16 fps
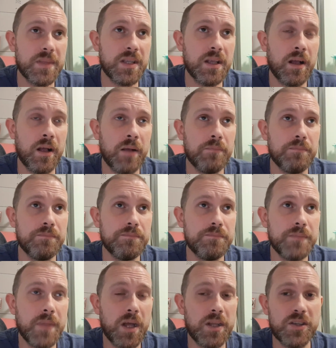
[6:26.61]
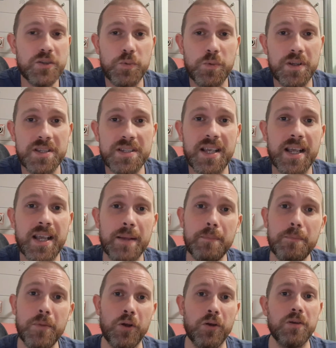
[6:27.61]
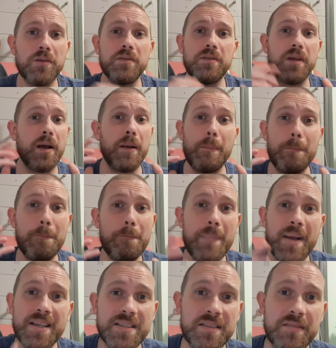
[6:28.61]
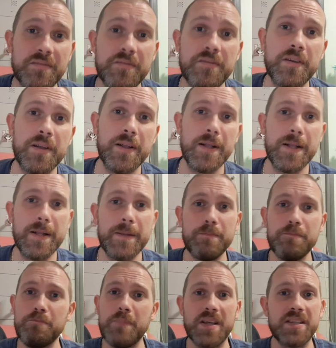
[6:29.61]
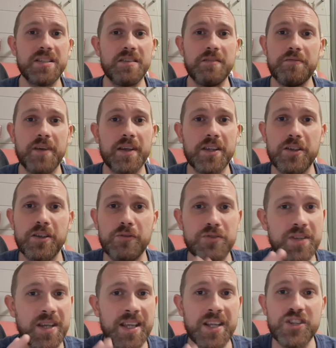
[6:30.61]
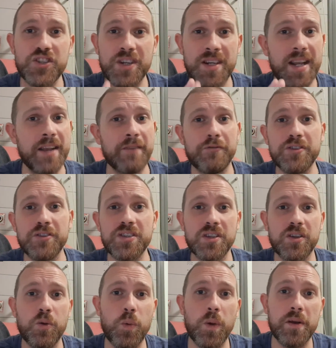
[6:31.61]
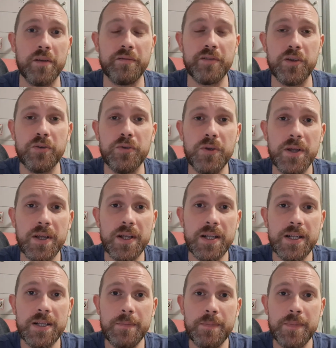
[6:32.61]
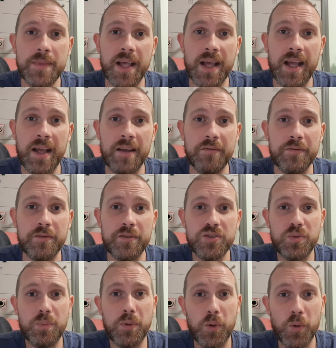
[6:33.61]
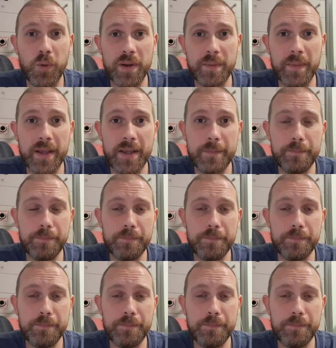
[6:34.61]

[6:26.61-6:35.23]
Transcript: I just want to say, and look, massive thank you to each and every single one of you that have supported me,